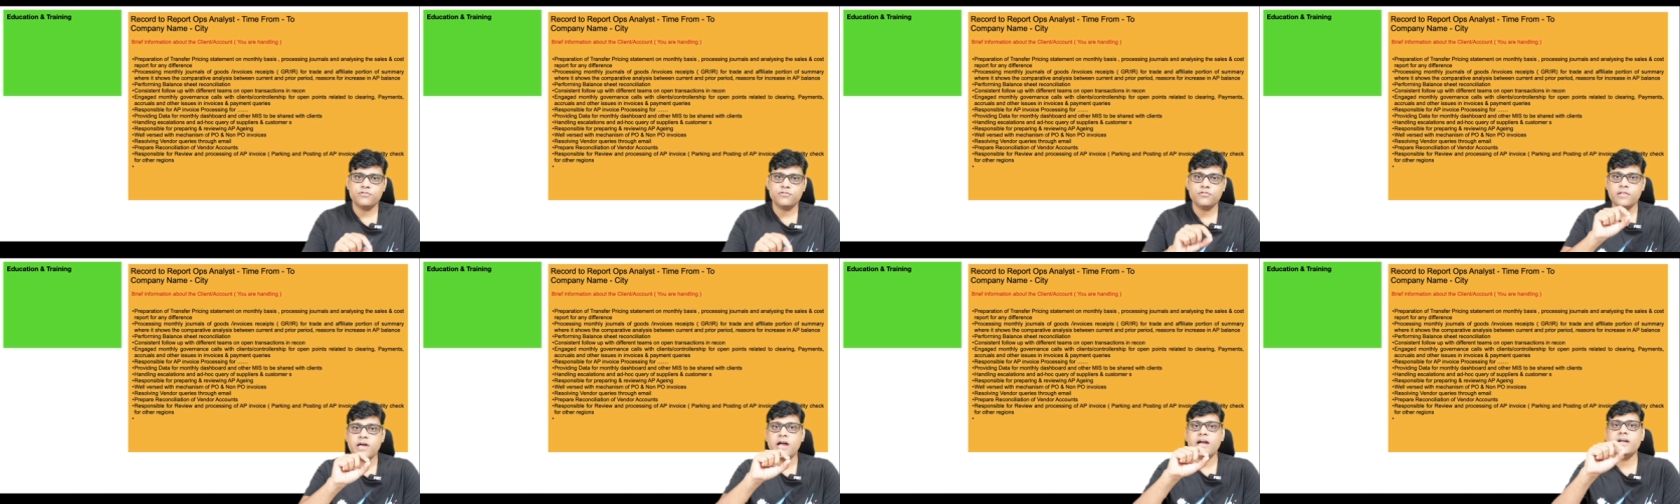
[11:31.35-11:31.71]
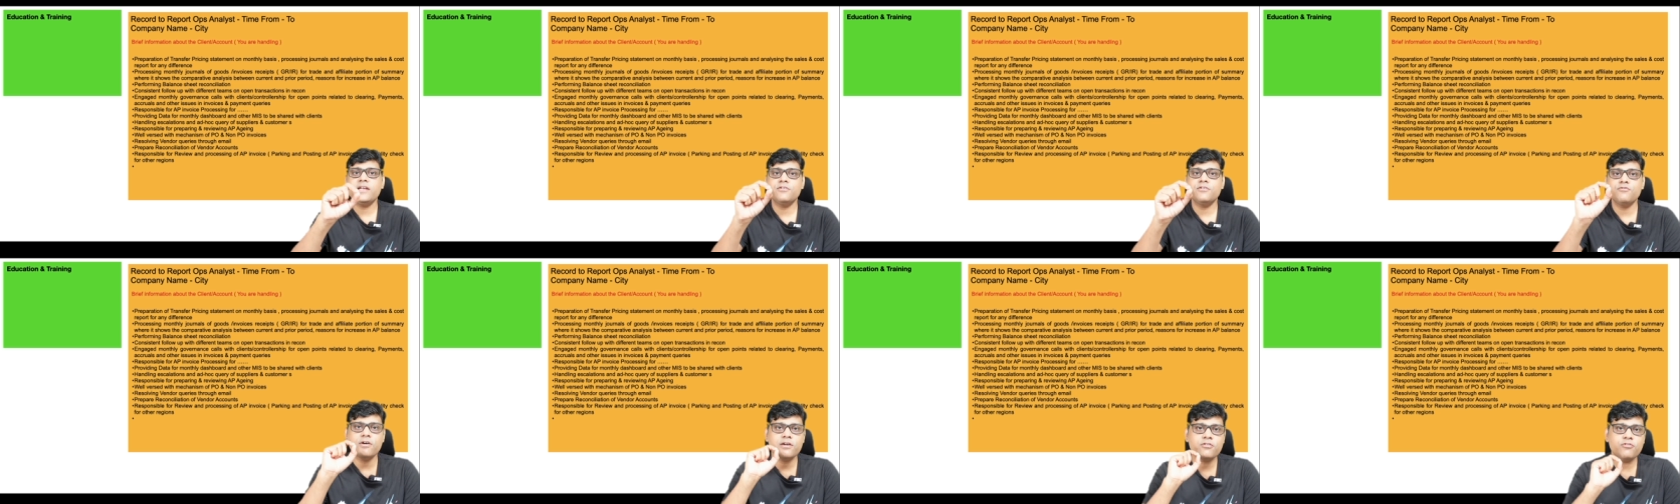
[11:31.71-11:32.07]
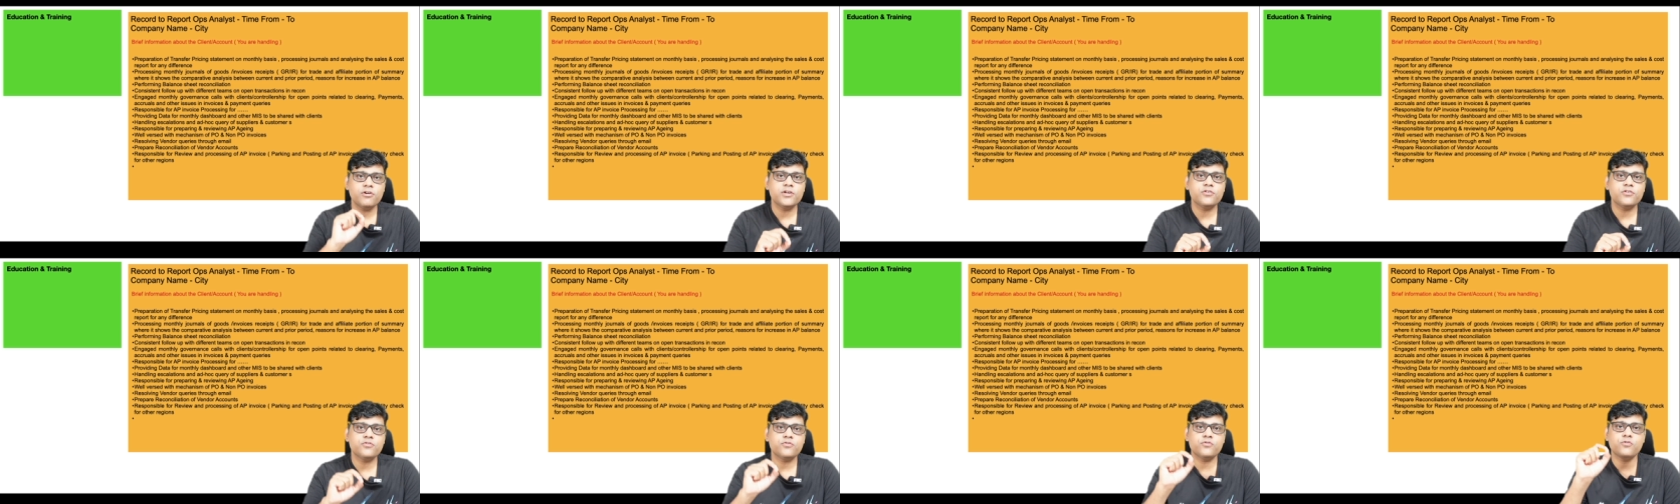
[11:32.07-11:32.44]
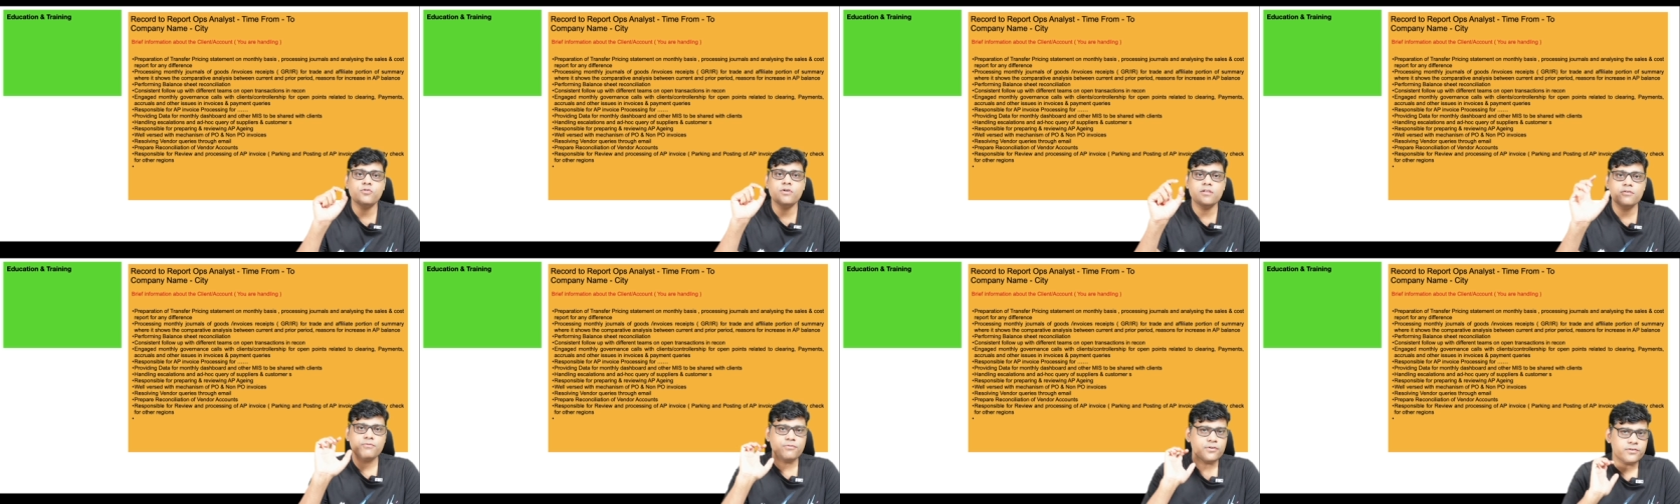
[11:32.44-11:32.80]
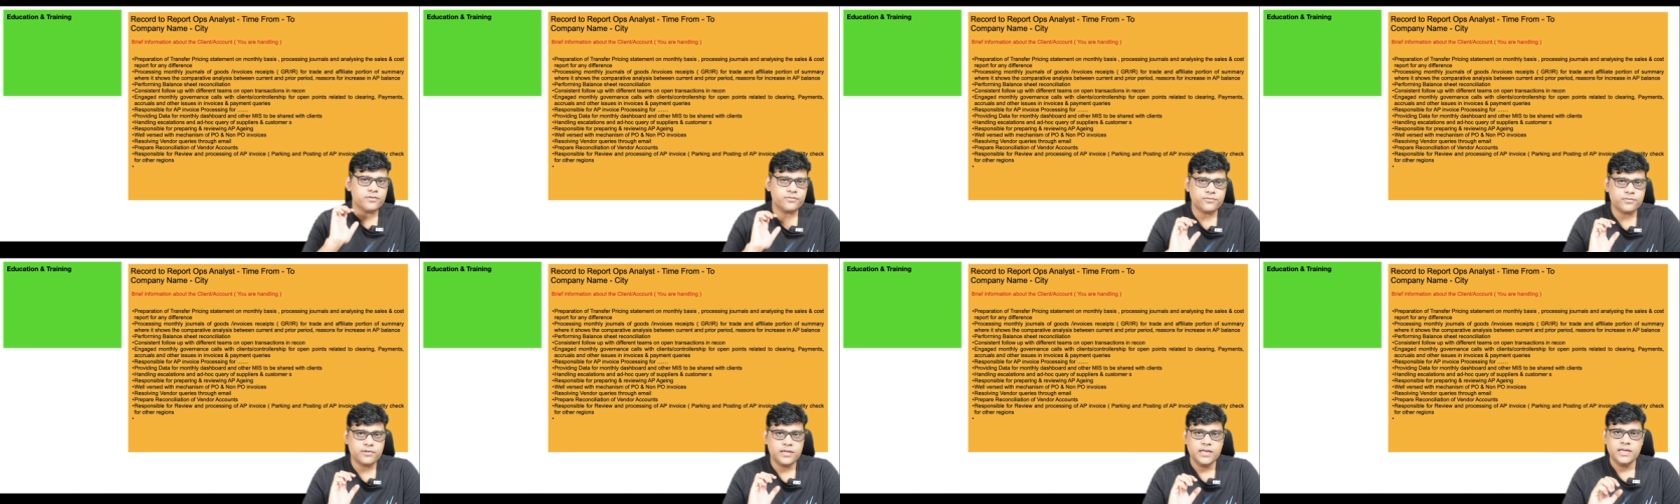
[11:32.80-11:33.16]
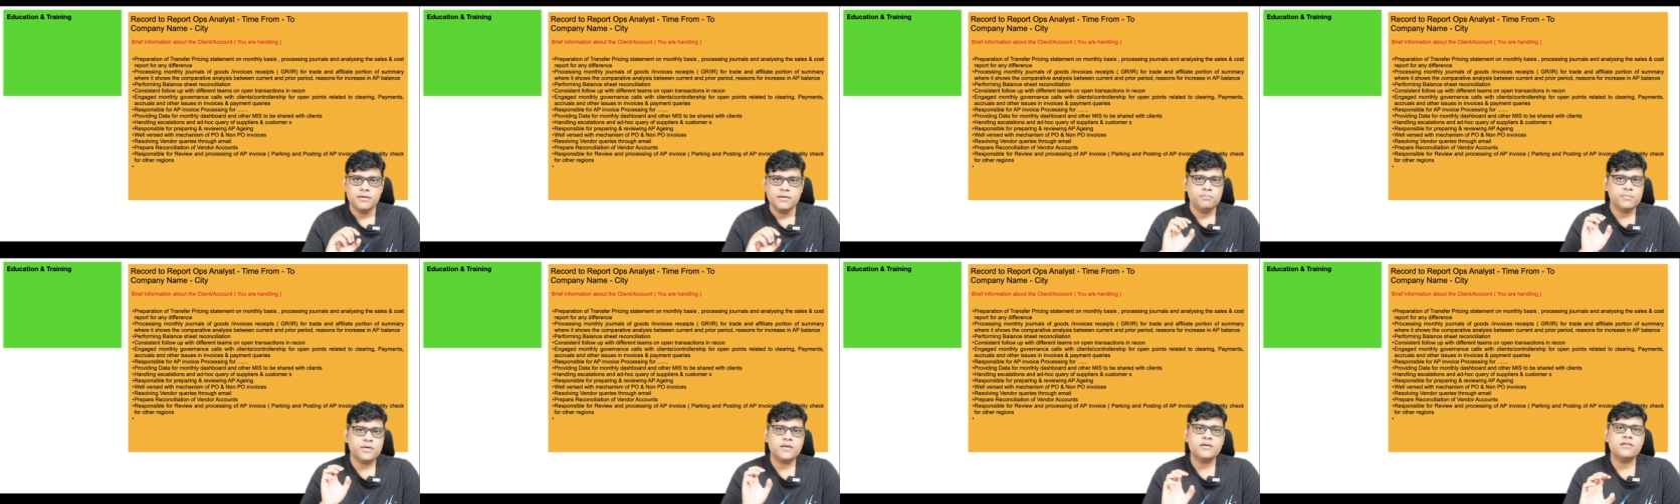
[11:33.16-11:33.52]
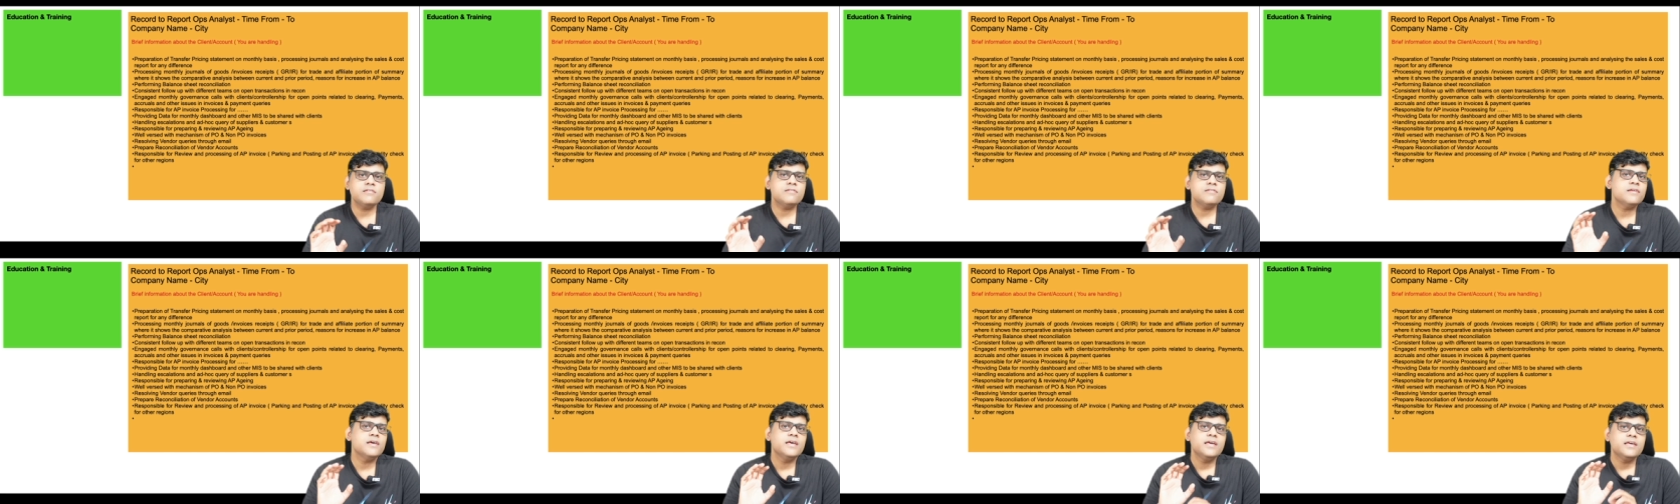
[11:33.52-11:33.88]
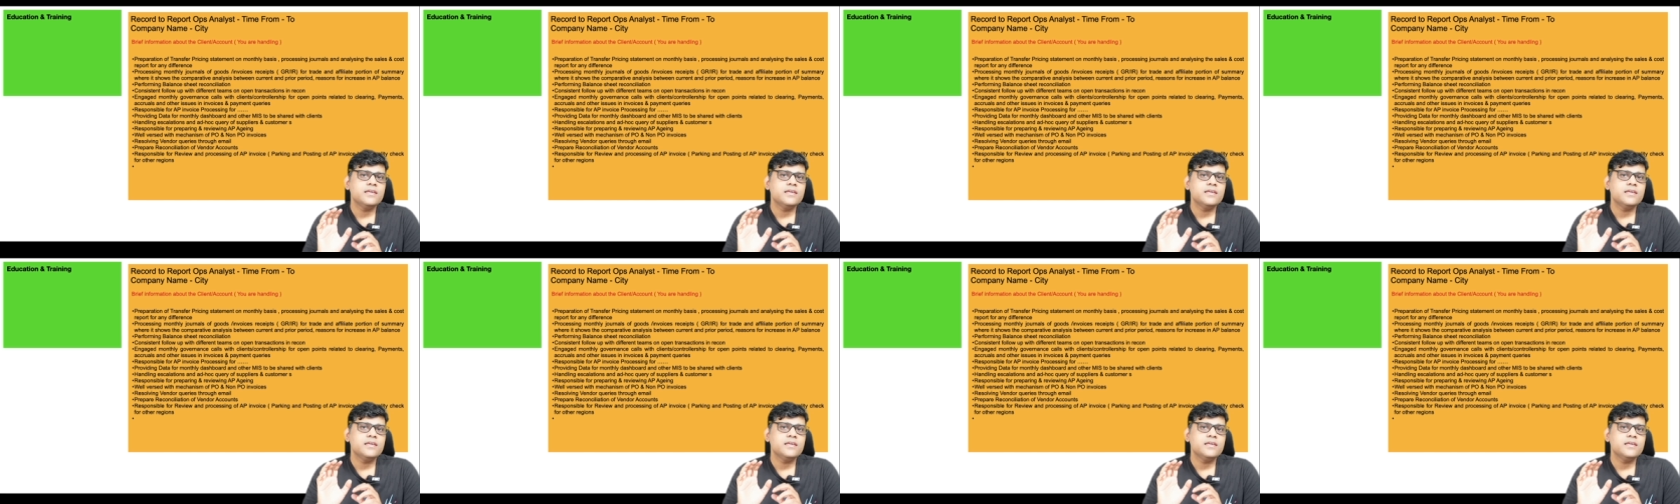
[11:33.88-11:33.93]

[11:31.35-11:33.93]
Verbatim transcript: So that you are going to show in the first because